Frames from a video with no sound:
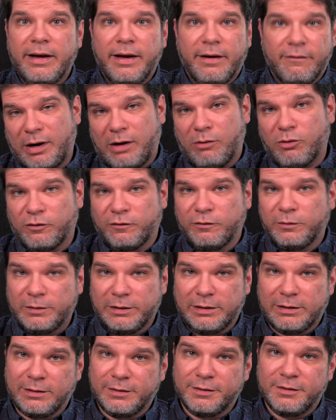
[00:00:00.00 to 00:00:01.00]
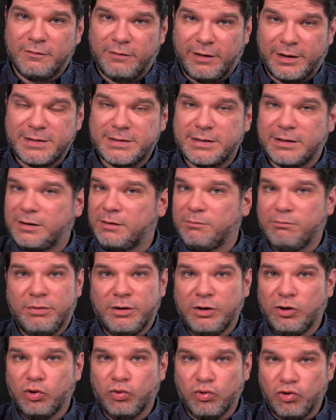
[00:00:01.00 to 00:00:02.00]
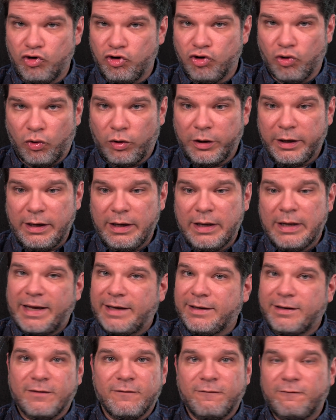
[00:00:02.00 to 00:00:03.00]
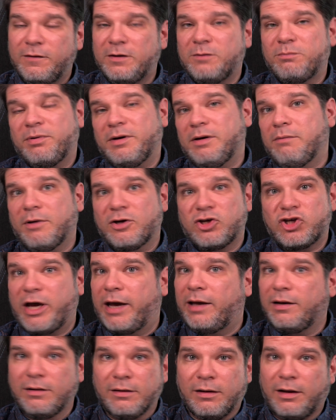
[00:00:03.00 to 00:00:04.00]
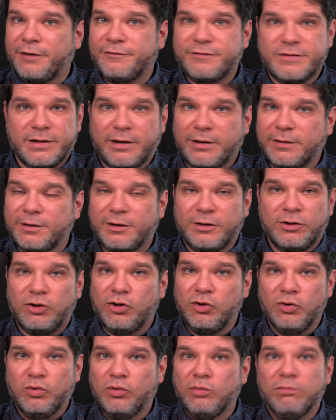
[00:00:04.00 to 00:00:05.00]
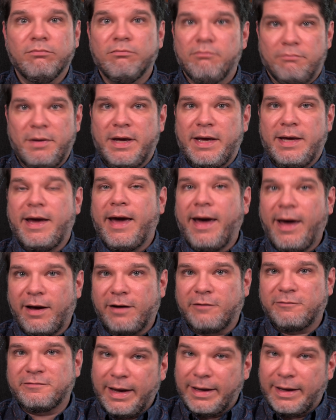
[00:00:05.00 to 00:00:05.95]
powerful little device that can bring you joy and can fit pretty much any lifestyle that you may have.